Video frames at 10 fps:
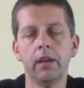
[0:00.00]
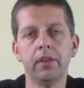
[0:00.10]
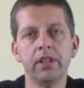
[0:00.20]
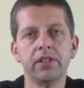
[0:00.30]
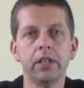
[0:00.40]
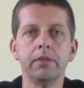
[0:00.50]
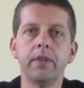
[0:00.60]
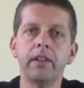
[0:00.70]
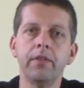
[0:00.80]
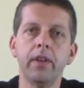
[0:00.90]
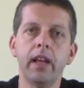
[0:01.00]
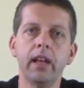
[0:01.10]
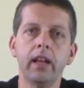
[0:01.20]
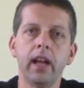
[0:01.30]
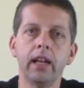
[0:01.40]
Everything seems very
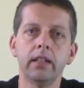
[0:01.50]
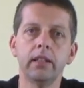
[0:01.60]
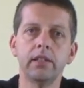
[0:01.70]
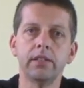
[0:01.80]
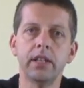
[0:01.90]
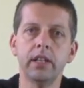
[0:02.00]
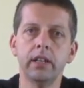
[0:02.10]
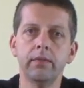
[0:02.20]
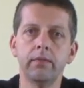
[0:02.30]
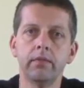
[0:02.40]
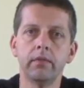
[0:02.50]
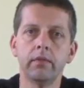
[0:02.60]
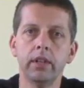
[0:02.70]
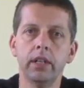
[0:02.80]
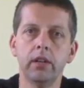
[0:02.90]
fair and
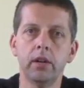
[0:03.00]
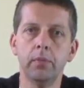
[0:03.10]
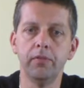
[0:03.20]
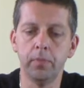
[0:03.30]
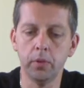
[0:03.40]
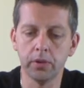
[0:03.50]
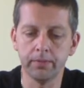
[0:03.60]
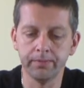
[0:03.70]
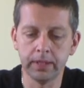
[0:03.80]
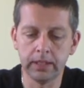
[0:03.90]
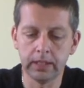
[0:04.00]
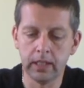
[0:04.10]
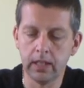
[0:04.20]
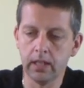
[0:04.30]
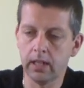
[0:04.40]
above board.
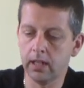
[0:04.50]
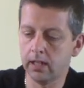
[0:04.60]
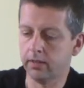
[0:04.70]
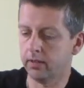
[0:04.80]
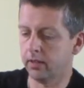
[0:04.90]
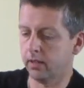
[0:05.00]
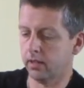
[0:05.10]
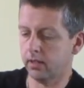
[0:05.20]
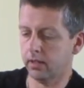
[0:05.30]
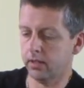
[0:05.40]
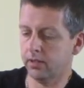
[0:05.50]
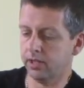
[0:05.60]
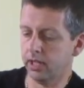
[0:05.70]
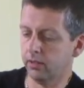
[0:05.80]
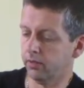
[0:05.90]
You
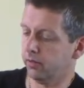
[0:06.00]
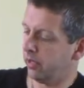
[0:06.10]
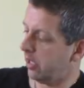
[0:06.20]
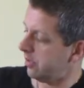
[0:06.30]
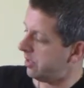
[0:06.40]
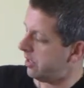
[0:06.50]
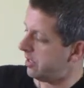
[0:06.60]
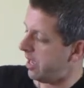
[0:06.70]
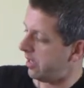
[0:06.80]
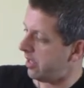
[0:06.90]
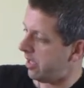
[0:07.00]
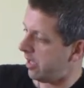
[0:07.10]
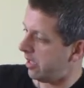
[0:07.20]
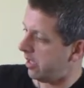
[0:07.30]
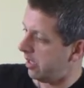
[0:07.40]
say, look, your card's in the deck
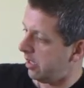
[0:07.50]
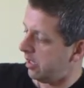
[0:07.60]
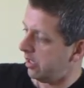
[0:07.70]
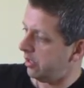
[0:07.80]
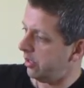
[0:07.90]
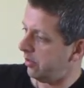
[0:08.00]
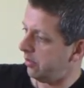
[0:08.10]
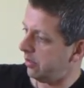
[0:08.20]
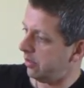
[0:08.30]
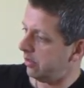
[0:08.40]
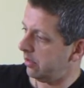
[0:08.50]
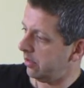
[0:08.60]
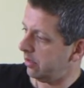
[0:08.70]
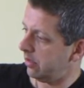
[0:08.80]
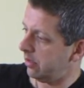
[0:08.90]
there. You
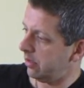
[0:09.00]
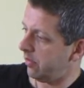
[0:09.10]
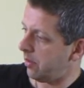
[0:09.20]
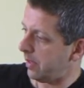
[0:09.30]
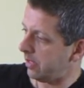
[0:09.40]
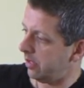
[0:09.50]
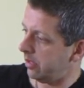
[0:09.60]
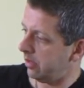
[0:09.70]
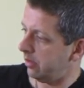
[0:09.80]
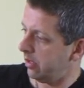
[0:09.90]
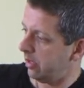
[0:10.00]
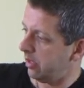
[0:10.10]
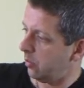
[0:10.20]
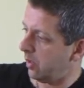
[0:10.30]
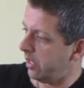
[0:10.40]
give the pack a little
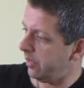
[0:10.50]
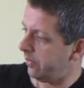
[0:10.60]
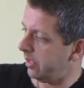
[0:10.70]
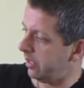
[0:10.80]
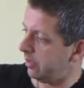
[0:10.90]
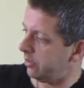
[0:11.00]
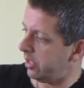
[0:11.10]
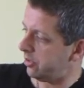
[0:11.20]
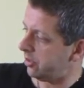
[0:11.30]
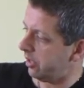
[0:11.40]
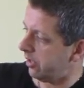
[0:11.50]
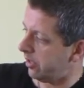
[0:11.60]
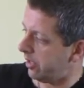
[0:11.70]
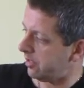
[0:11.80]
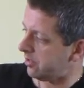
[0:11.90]
wave and a little gesture
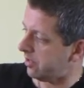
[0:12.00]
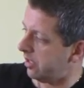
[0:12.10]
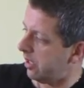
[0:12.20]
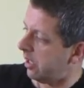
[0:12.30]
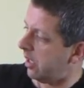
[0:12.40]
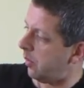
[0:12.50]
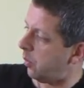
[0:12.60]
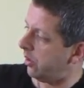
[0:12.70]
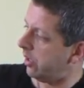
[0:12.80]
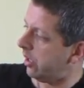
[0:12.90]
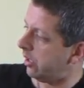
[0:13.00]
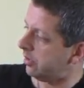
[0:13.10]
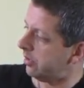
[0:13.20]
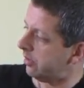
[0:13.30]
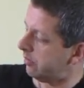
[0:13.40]
like this, and one
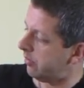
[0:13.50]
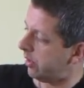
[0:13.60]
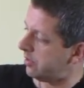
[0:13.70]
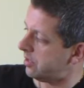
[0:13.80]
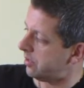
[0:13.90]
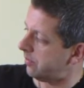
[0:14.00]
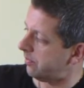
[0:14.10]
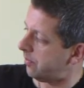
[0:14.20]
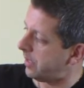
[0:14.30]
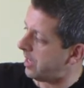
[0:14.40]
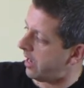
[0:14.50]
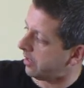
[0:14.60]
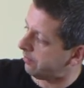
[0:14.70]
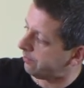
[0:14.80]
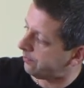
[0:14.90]
card rises up from the
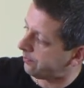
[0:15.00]
deck.